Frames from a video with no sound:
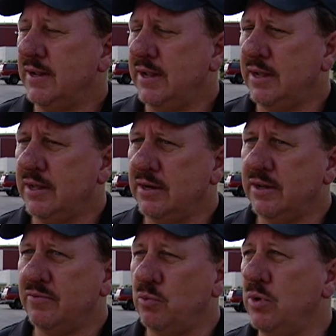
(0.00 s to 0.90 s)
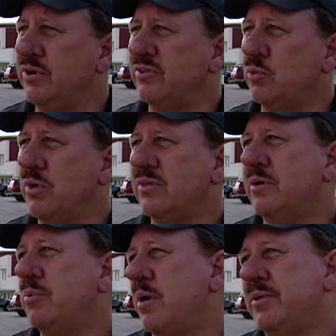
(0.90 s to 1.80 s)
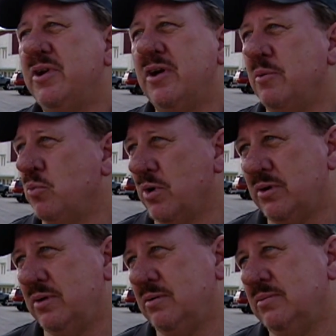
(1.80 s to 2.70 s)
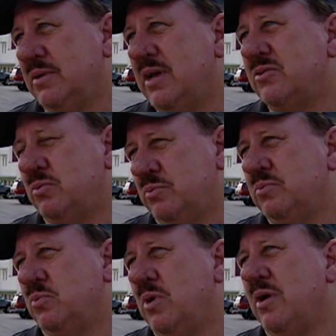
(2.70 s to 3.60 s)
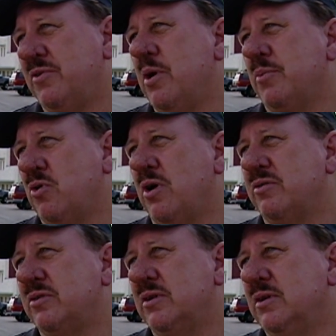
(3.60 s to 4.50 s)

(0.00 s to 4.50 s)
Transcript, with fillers: Mm. And if one doesn't work, then probably none of them work. And that's what I've come across.